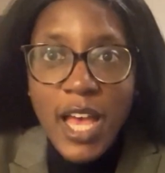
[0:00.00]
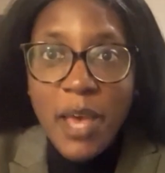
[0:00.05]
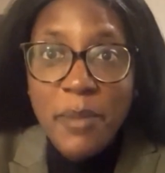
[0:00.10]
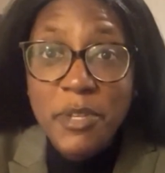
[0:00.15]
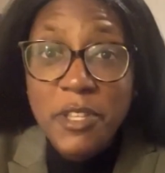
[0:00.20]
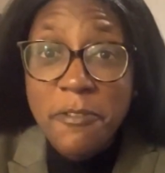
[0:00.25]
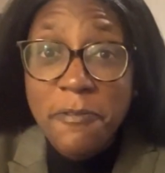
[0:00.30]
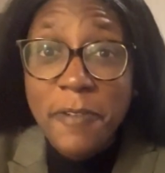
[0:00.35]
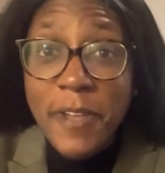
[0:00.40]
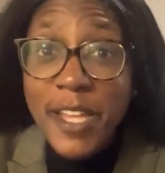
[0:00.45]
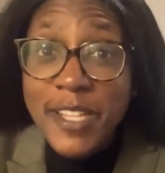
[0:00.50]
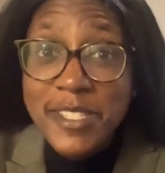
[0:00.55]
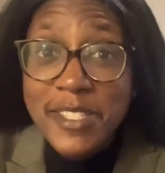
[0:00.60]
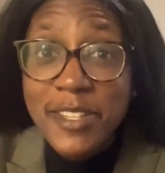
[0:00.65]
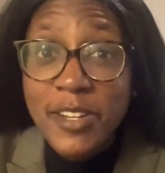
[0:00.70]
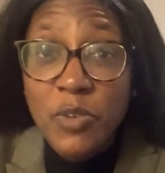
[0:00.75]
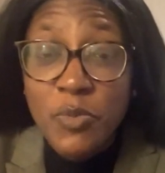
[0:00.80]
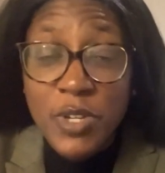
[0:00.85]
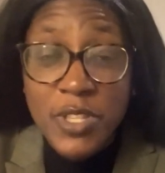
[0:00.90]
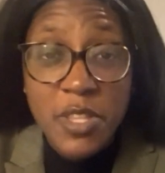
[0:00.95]
I mean, the fans
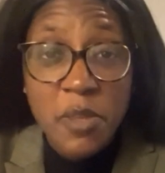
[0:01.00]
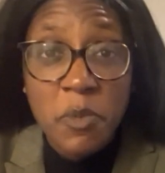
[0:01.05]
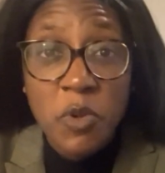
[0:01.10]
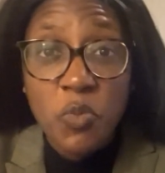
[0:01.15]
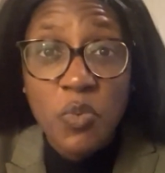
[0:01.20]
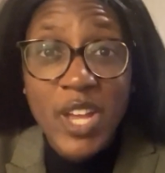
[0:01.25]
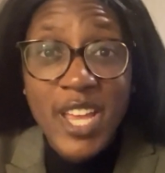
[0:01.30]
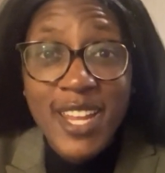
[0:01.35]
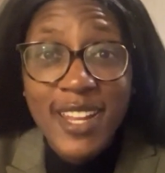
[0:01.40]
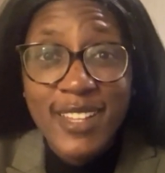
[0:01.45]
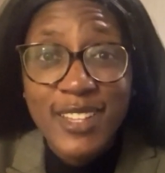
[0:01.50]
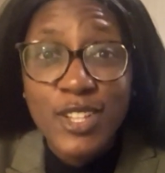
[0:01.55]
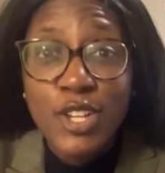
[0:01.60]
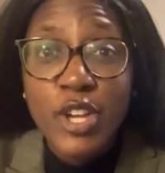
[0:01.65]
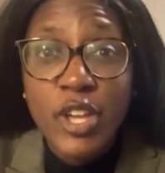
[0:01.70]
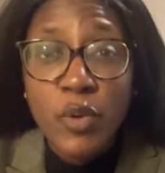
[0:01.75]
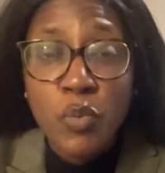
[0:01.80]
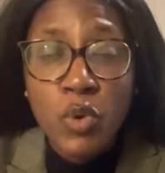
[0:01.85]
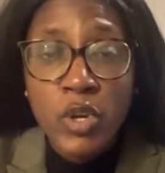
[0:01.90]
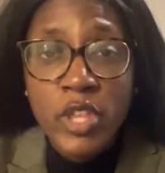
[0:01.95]
didn't want them to win, and look
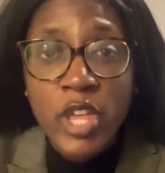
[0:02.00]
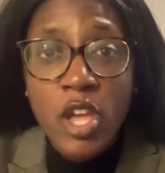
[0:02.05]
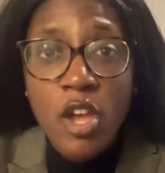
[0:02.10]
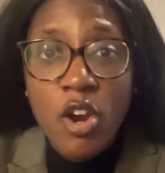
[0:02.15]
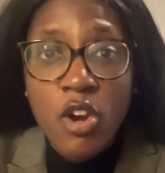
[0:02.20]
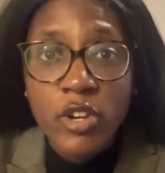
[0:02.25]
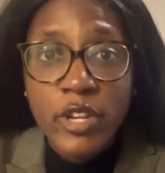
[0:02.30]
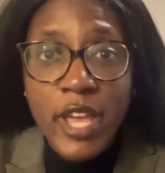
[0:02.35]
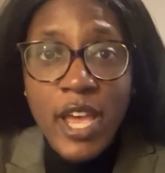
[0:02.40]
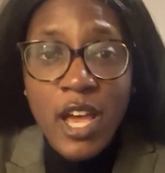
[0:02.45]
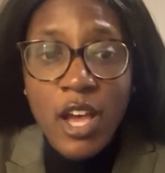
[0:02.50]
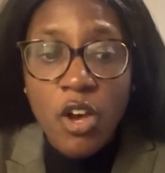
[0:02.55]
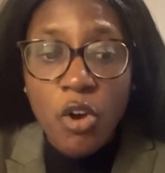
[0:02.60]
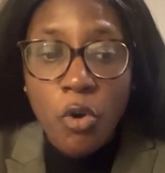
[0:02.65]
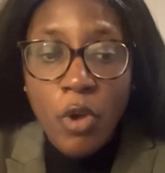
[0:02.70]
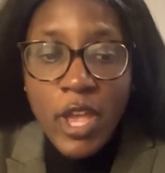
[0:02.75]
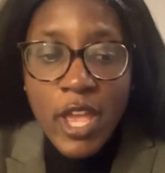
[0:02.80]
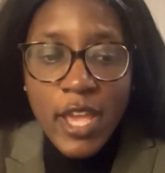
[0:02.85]
at where they are now.